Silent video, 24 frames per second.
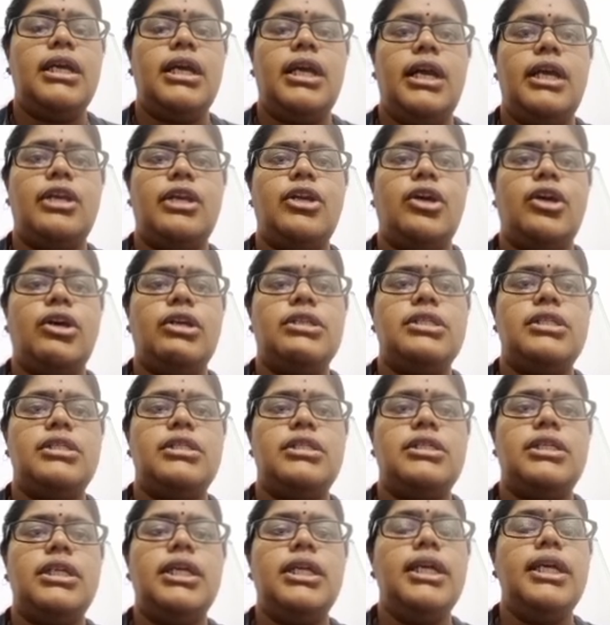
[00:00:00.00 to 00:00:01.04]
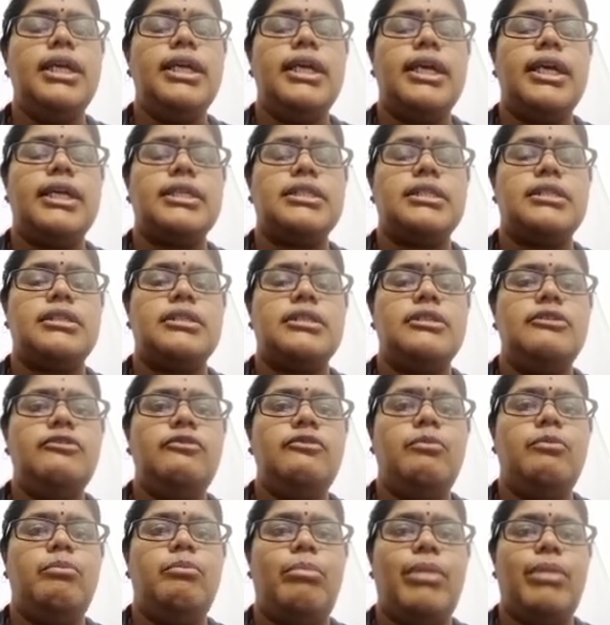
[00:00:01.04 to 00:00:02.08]
it causes the excessive
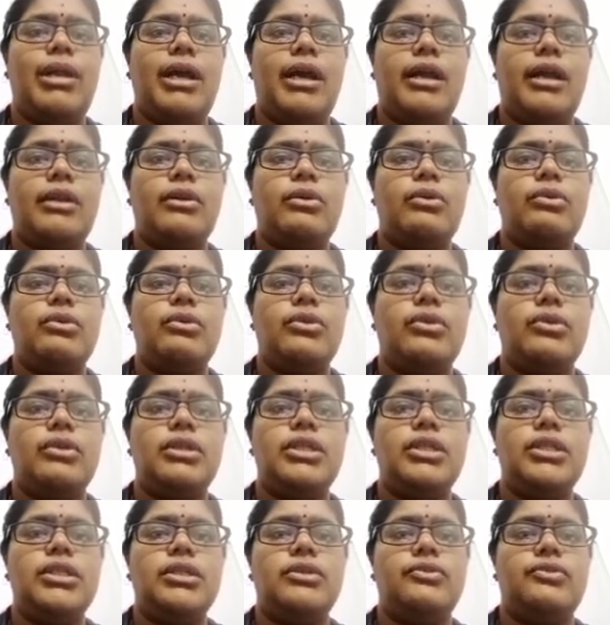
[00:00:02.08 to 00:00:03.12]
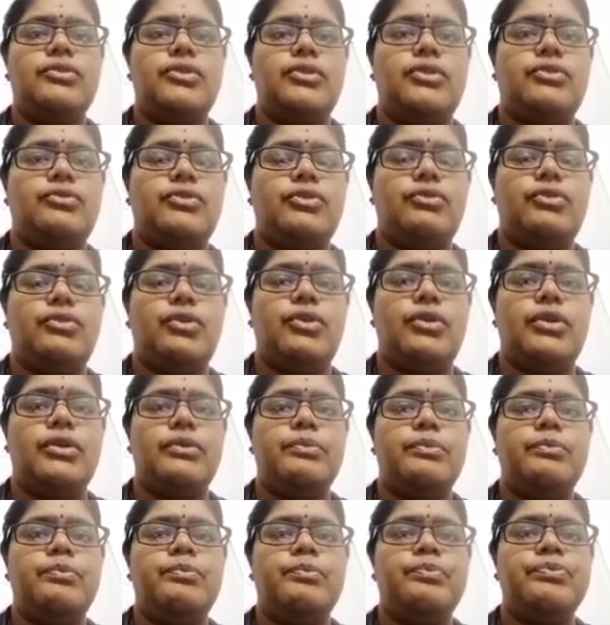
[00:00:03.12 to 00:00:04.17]
plant growth on the surface of the water.
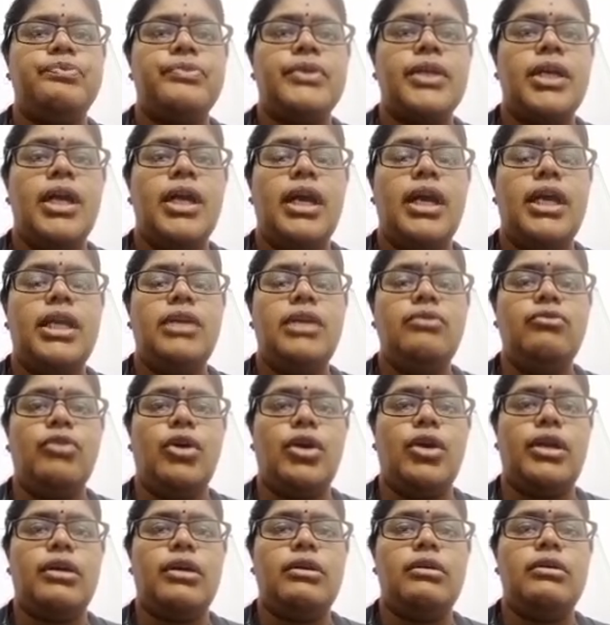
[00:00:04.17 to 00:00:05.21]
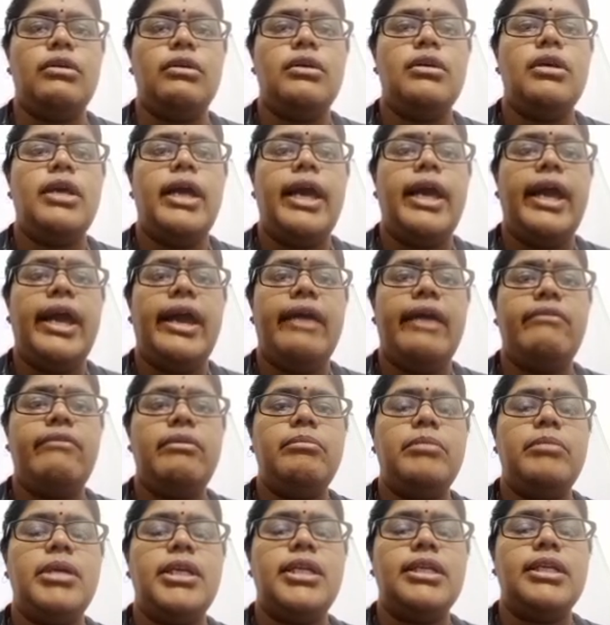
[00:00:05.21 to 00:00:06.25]
In water, heavy
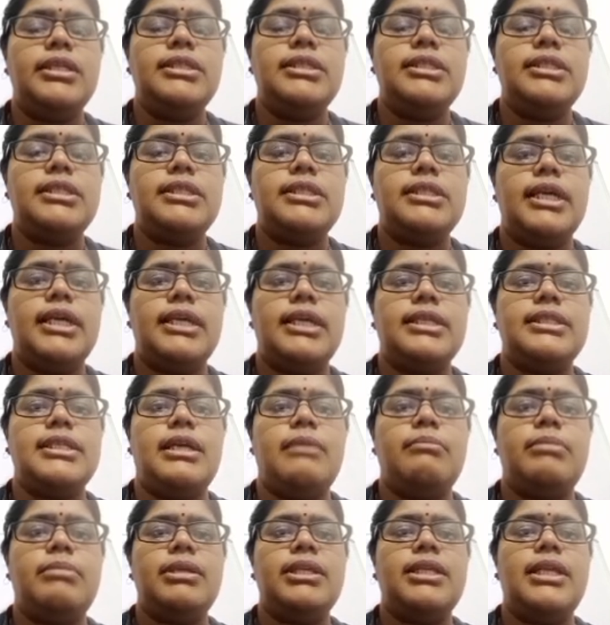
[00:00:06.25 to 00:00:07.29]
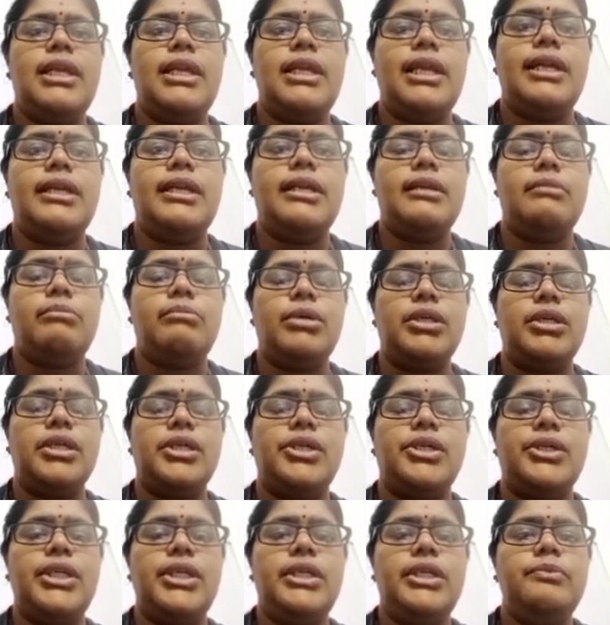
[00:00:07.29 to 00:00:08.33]
metals, example the lead and
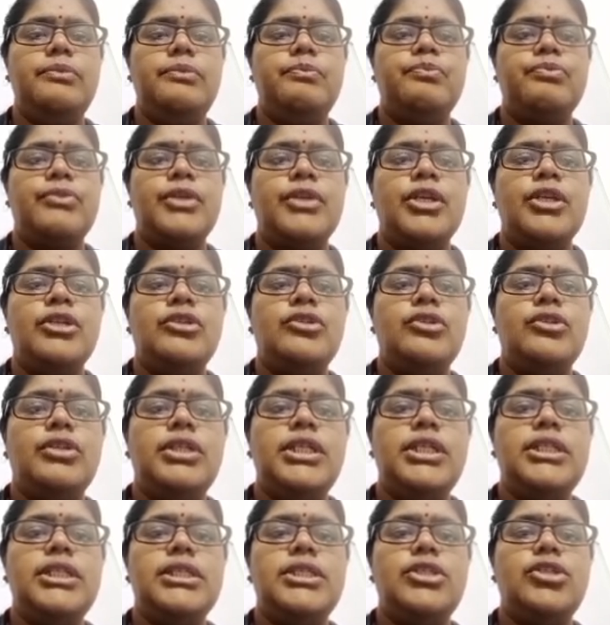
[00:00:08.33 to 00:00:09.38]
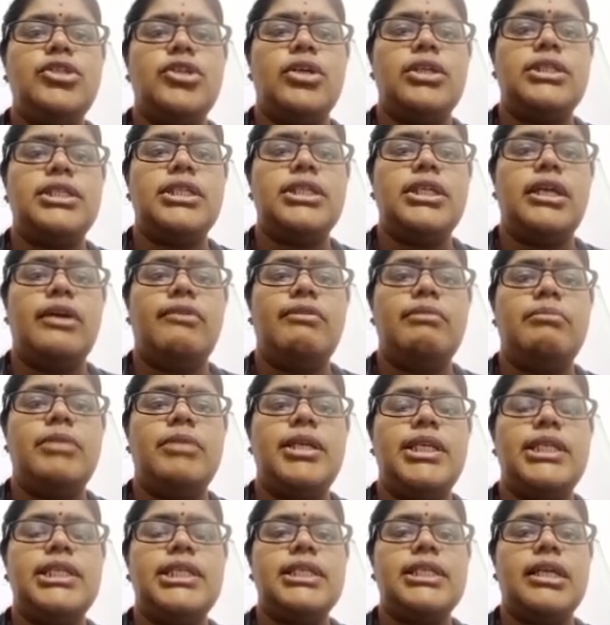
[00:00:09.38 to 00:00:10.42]
mercury. So these toxic heavy
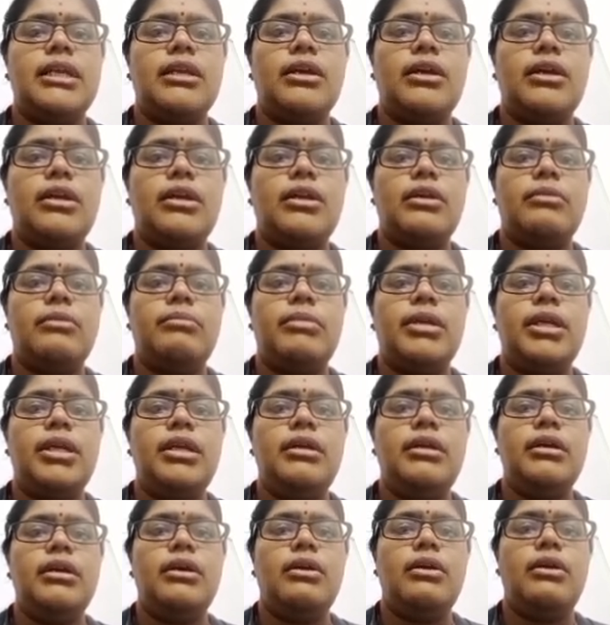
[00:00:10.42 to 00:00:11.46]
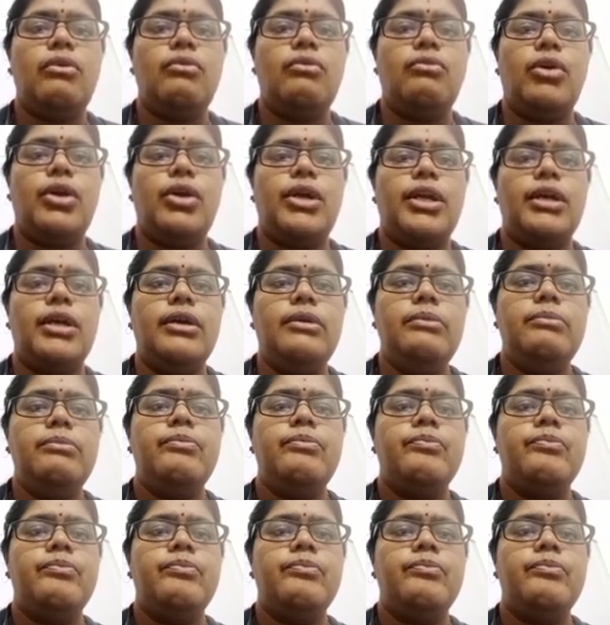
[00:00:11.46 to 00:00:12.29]
metals can contaminate water.